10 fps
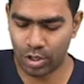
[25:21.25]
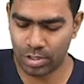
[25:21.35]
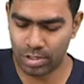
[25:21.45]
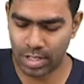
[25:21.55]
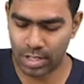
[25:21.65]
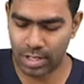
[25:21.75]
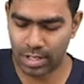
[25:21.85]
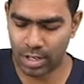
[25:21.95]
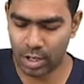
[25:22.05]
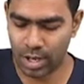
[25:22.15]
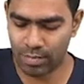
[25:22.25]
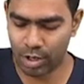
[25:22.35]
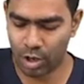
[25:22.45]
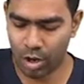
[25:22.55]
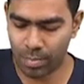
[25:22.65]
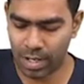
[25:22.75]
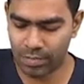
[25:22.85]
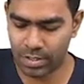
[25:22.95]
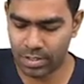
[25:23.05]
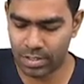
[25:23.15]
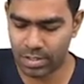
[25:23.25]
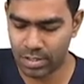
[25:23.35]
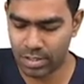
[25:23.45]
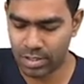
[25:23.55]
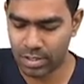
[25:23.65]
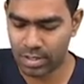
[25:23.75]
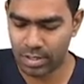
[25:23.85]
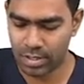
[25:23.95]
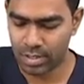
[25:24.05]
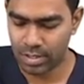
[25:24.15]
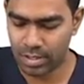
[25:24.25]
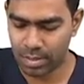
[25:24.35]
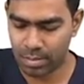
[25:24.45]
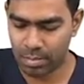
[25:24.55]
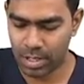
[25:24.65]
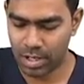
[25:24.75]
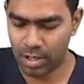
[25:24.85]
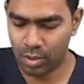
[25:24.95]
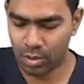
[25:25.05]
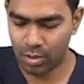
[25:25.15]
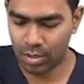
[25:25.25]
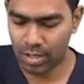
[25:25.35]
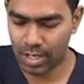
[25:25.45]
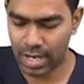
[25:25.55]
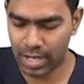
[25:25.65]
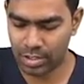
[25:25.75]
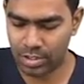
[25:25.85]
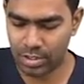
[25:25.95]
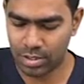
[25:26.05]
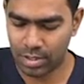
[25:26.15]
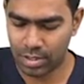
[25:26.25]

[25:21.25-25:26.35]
causes generally tend to have a normal FSH, but a low LH.